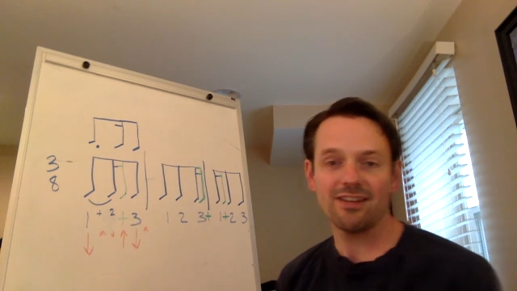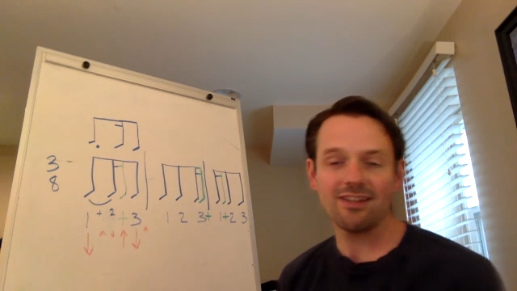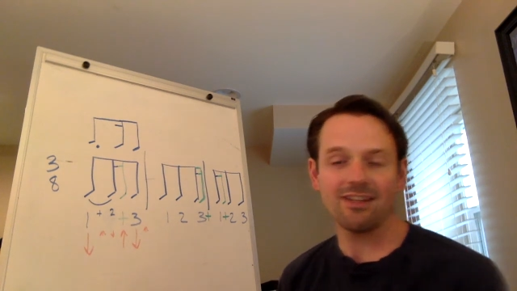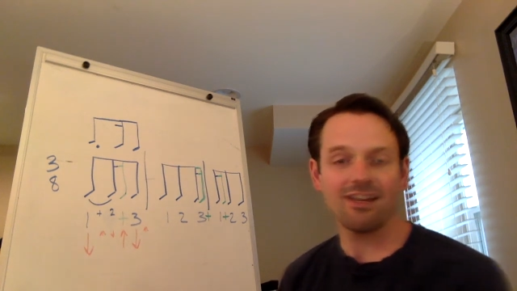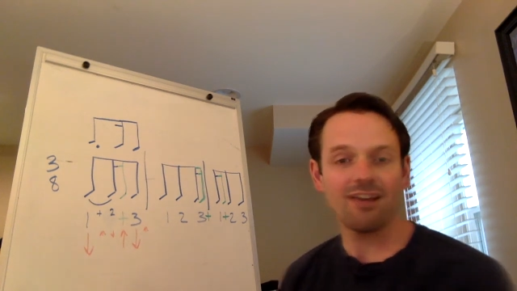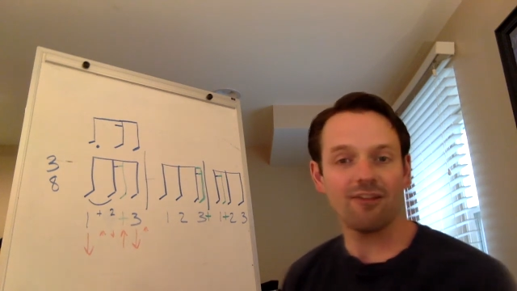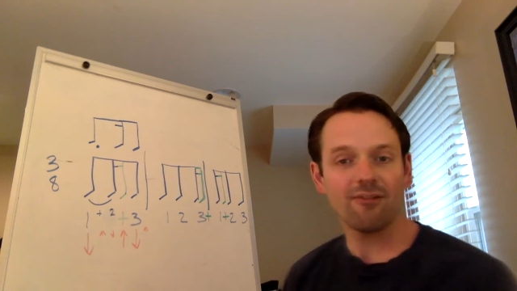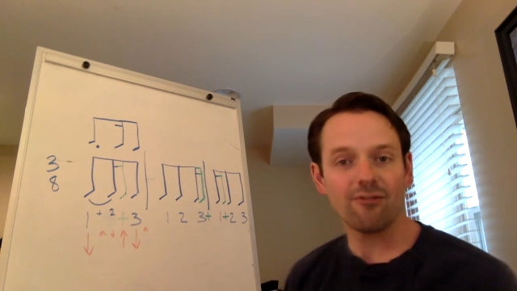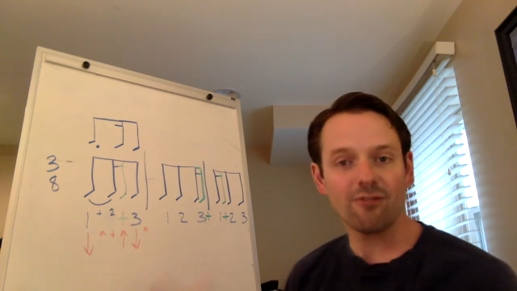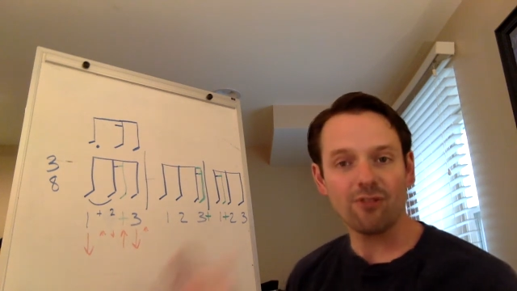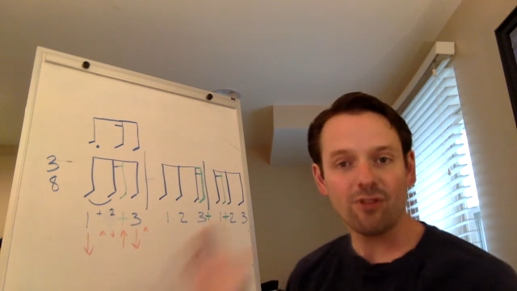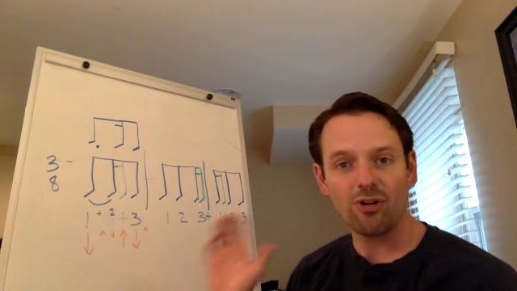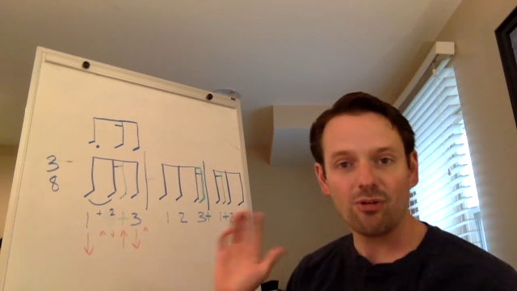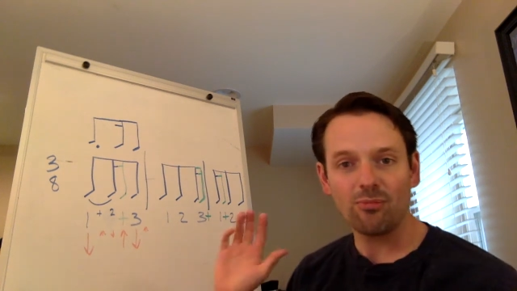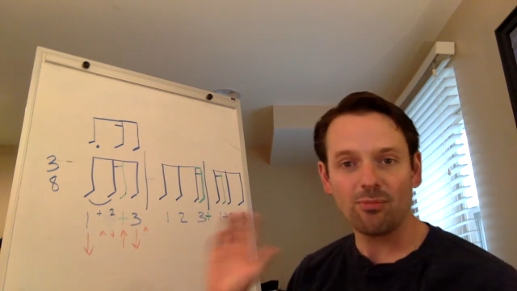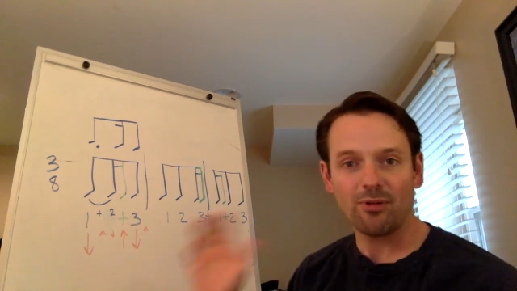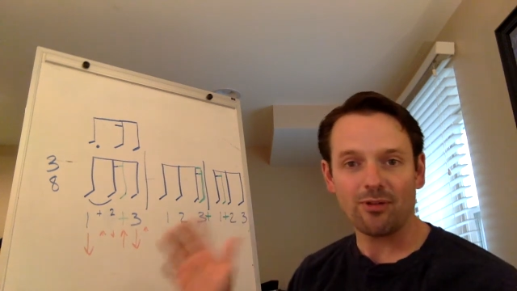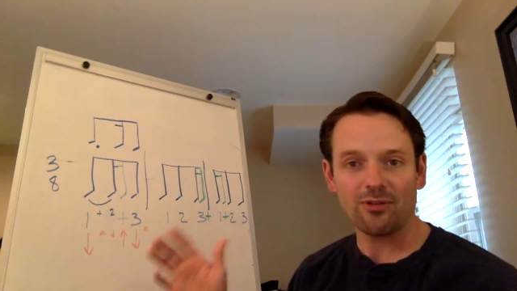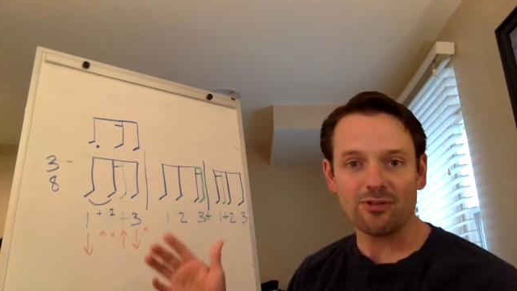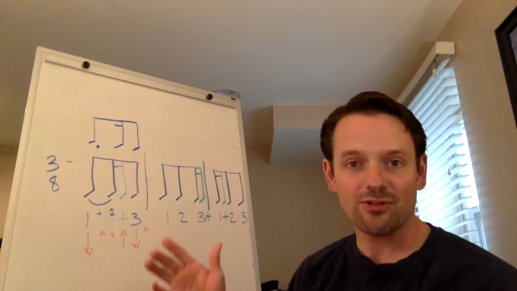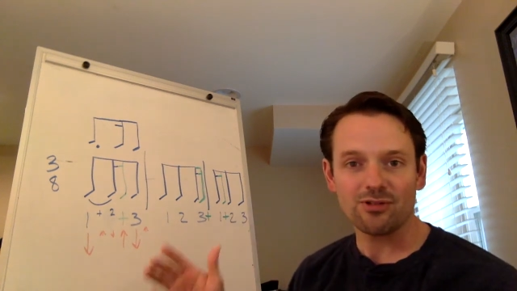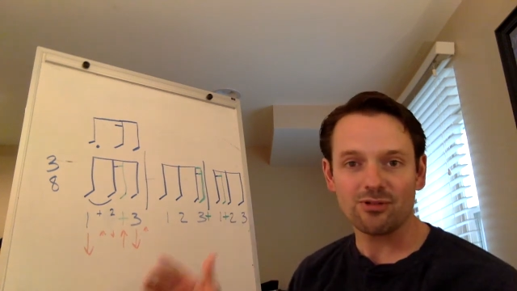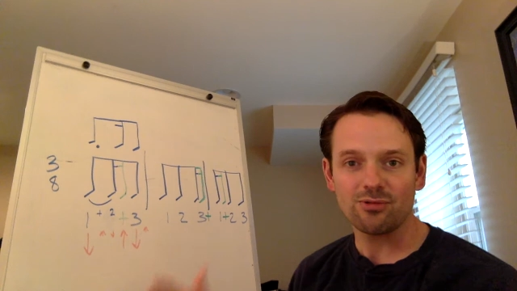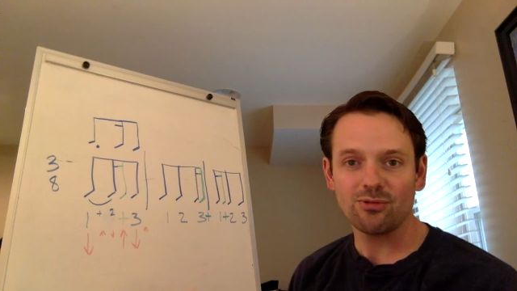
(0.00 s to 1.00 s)
the envelope on
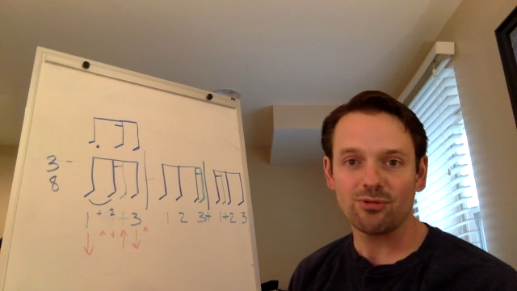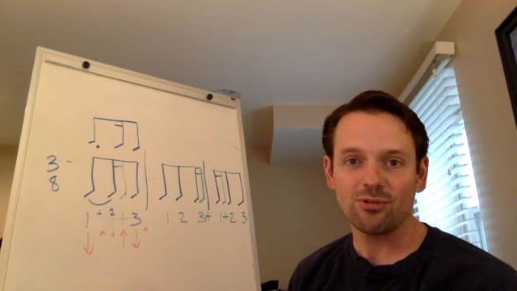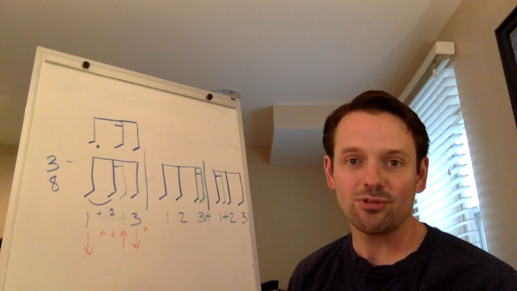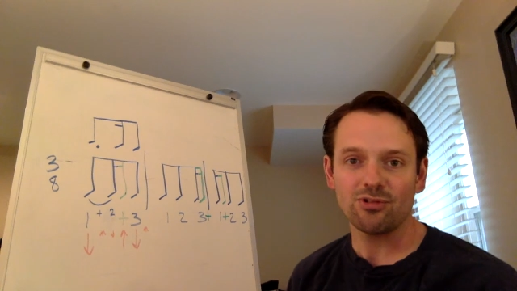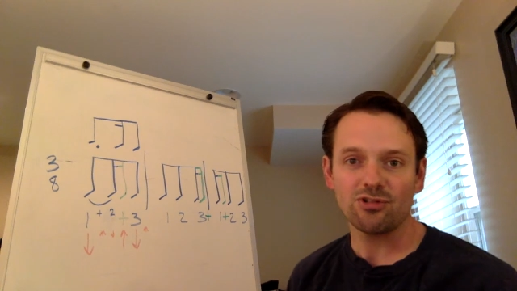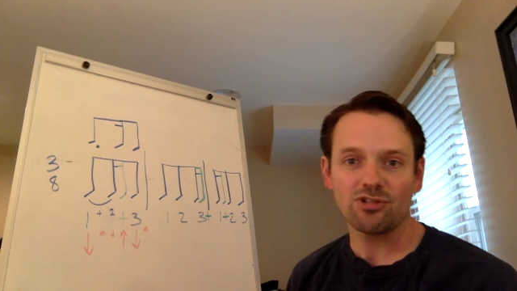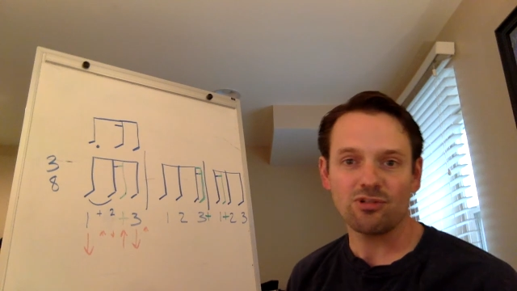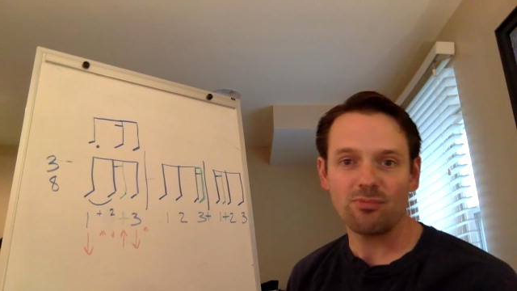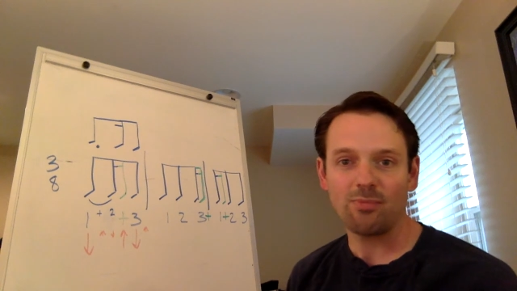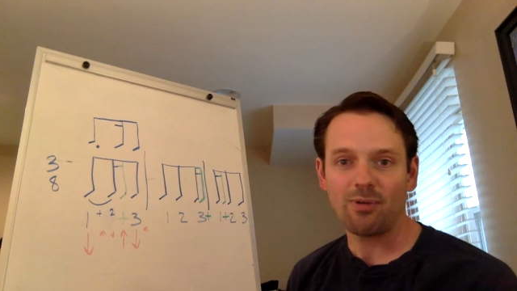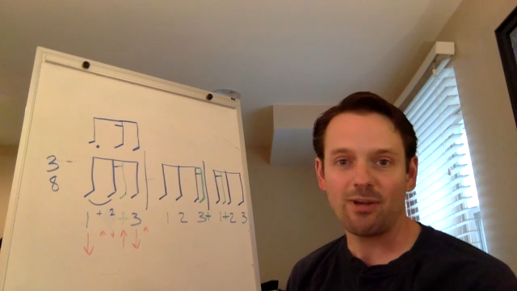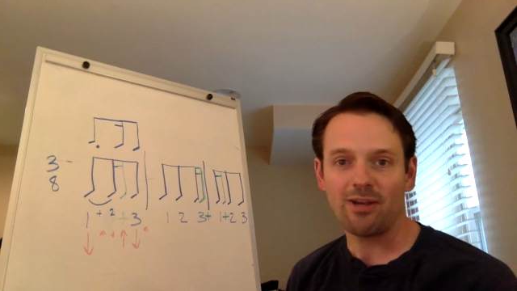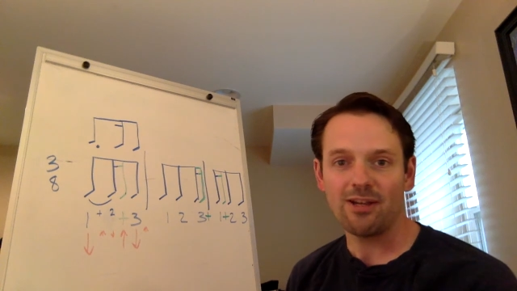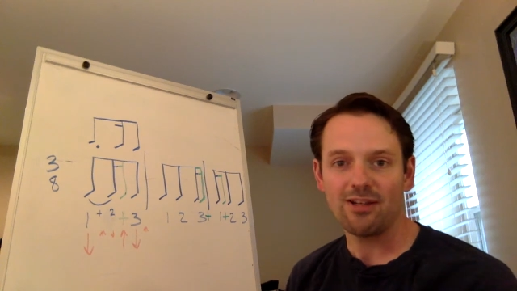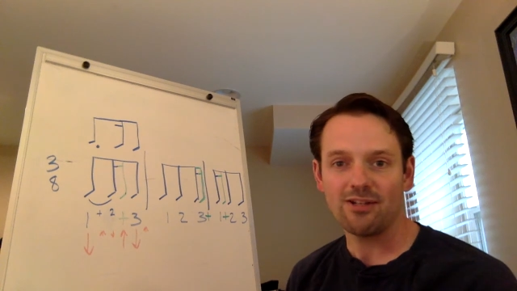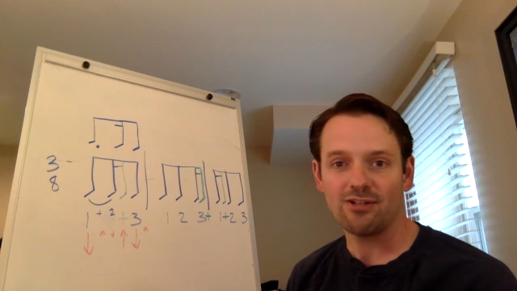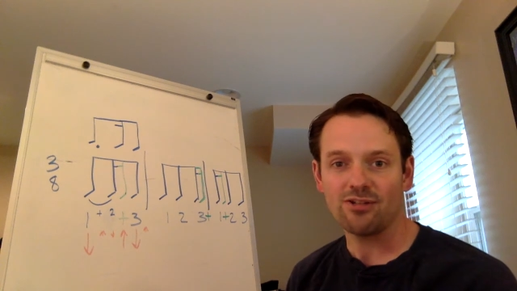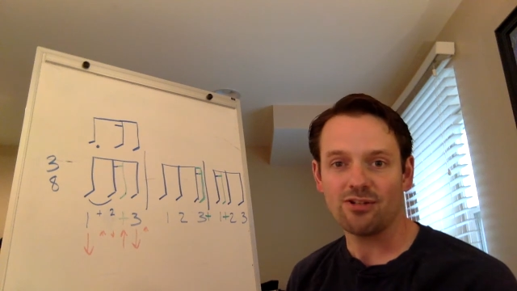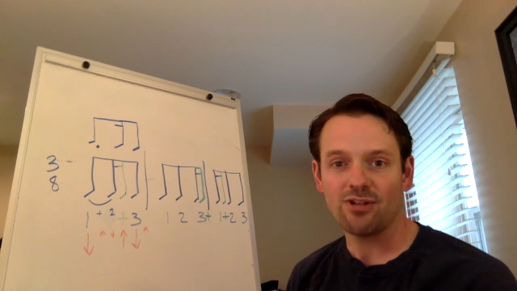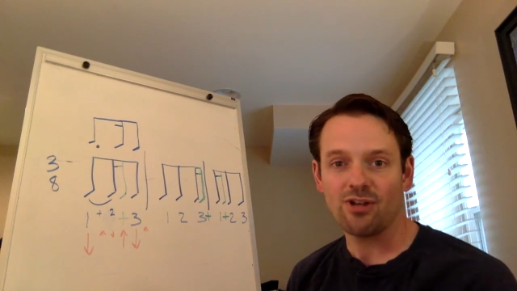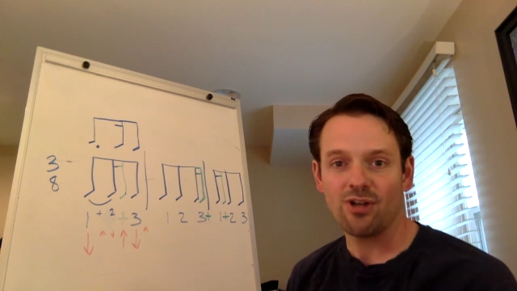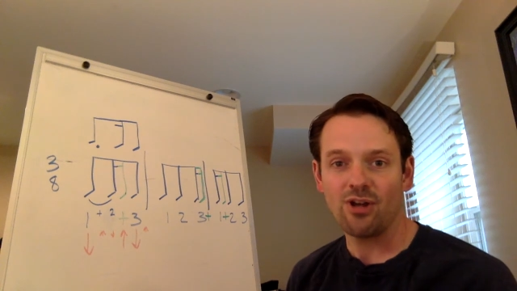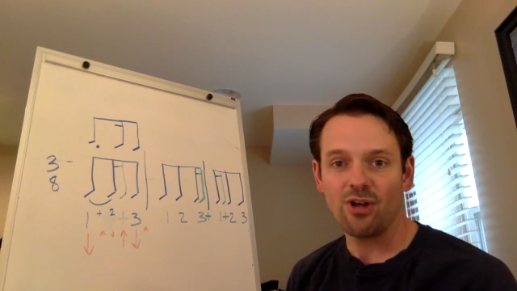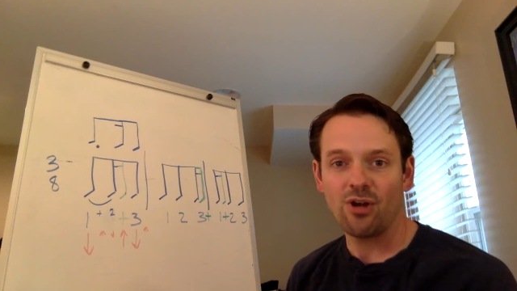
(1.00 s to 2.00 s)
the Schoology
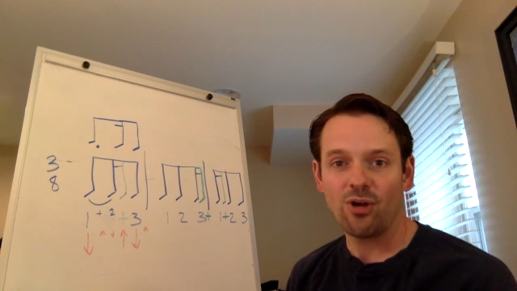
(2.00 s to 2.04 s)
page,